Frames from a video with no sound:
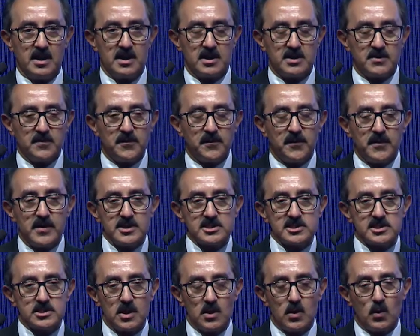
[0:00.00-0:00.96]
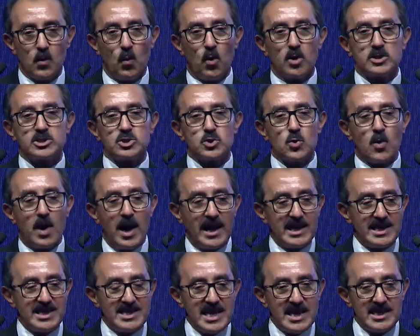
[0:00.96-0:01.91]
The first was to
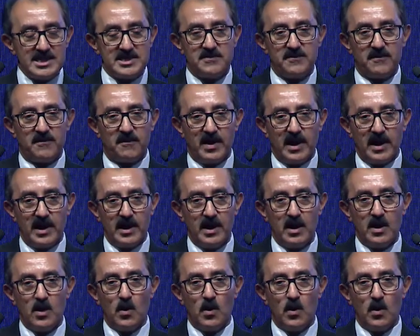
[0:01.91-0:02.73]
identify